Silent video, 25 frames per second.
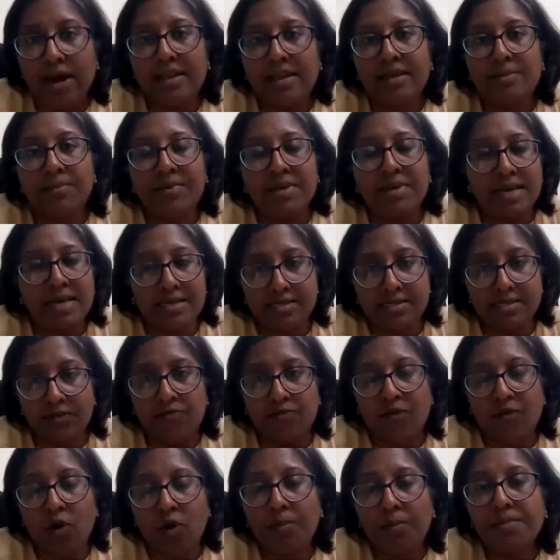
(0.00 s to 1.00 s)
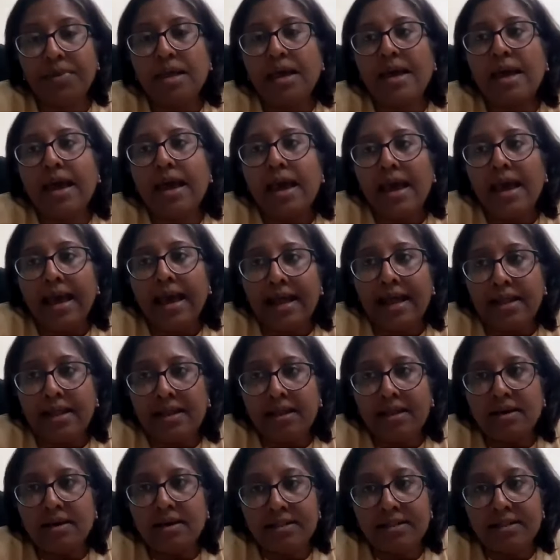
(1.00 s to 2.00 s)
anybody has informed,
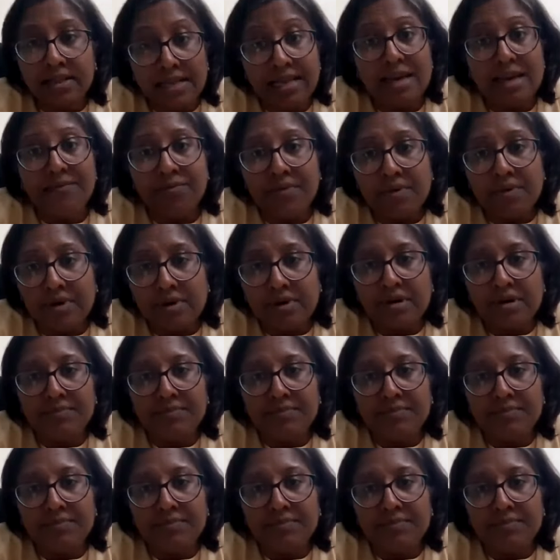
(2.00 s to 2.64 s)
and then I